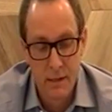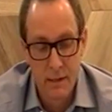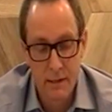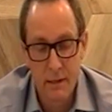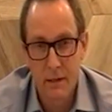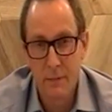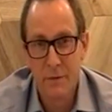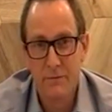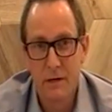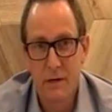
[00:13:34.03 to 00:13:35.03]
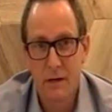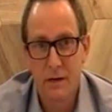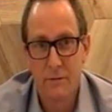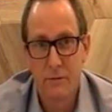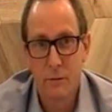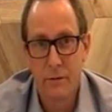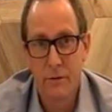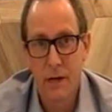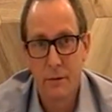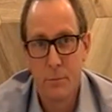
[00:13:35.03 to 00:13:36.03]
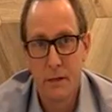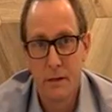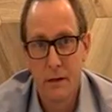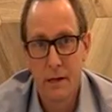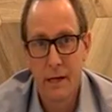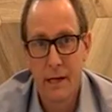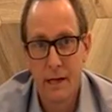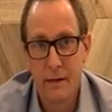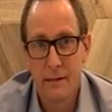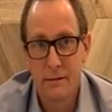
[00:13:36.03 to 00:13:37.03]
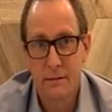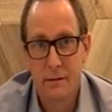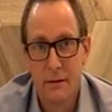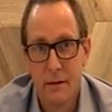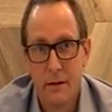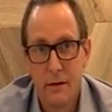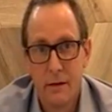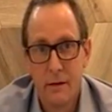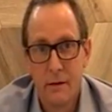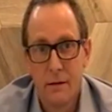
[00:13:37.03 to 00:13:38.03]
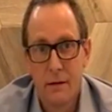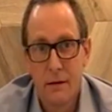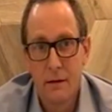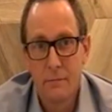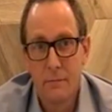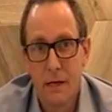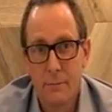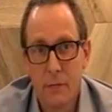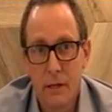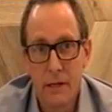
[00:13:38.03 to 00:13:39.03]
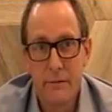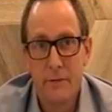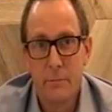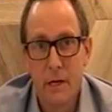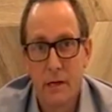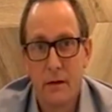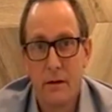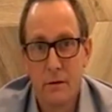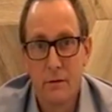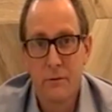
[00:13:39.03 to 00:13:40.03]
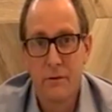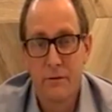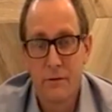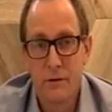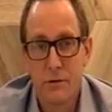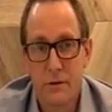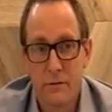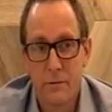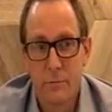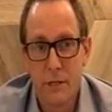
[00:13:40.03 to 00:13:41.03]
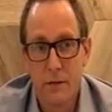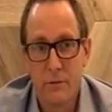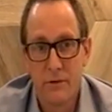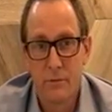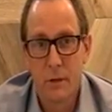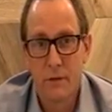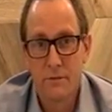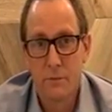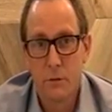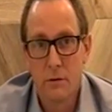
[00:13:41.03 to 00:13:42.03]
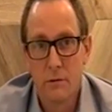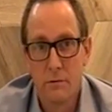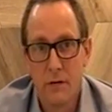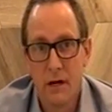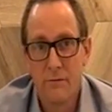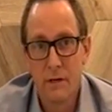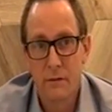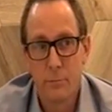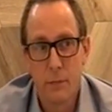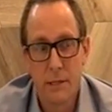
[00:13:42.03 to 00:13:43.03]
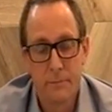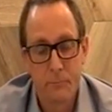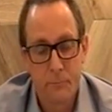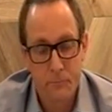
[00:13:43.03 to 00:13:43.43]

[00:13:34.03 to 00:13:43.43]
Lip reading: think you got to be very careful with that. But again, it's I believe in making your own decisions and being responsible of it. But